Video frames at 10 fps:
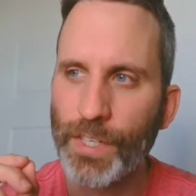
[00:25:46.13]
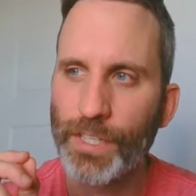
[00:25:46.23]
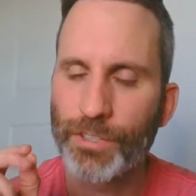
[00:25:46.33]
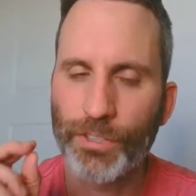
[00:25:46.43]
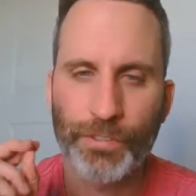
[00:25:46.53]

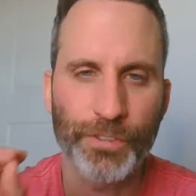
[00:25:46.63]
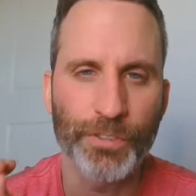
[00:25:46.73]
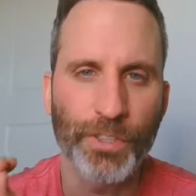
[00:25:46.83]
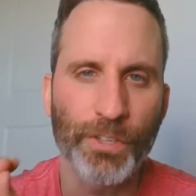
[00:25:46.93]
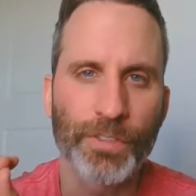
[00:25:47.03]
And so if you
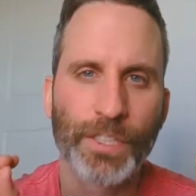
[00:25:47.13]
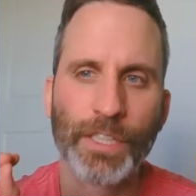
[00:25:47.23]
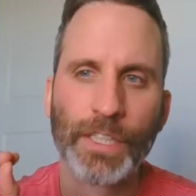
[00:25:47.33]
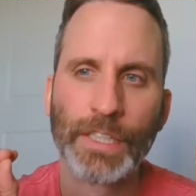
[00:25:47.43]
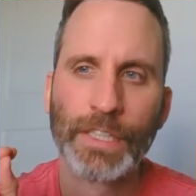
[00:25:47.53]
don't,
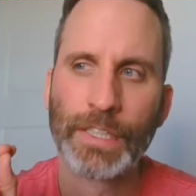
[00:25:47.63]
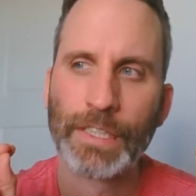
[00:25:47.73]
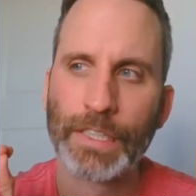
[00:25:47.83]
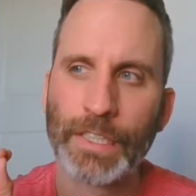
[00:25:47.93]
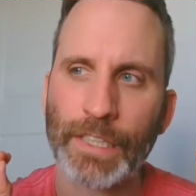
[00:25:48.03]

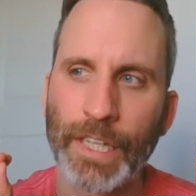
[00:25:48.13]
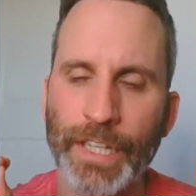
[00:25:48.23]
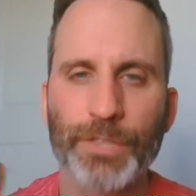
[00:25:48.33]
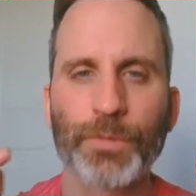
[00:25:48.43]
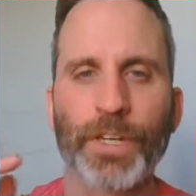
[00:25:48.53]
and
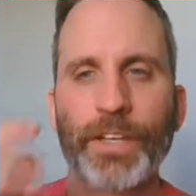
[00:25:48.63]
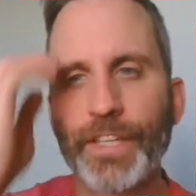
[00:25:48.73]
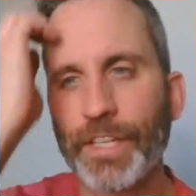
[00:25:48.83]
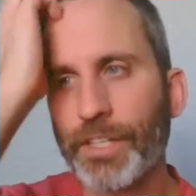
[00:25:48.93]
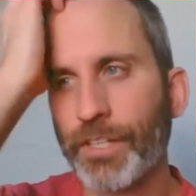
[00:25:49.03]
that's where I think,